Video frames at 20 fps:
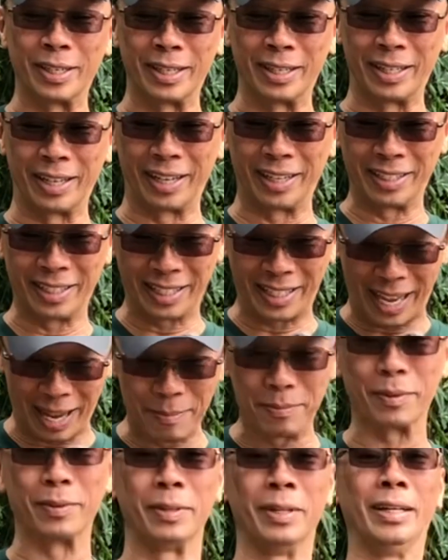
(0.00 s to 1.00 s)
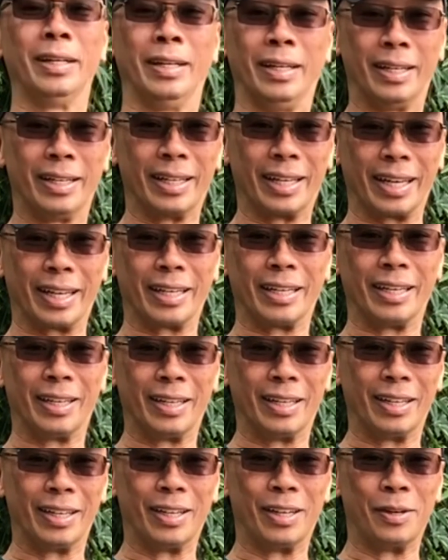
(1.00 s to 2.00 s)
and then I came,
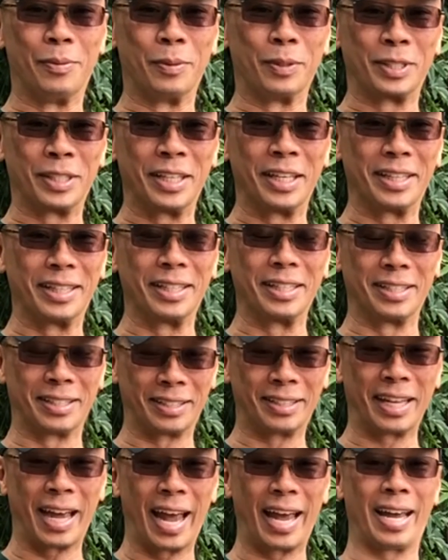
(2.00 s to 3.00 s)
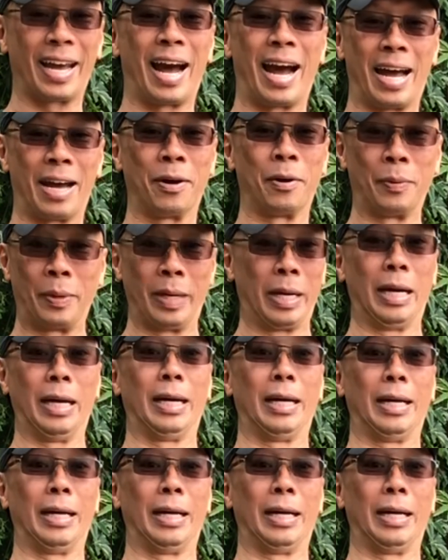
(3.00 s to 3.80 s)
almost hit this Tang aisle, and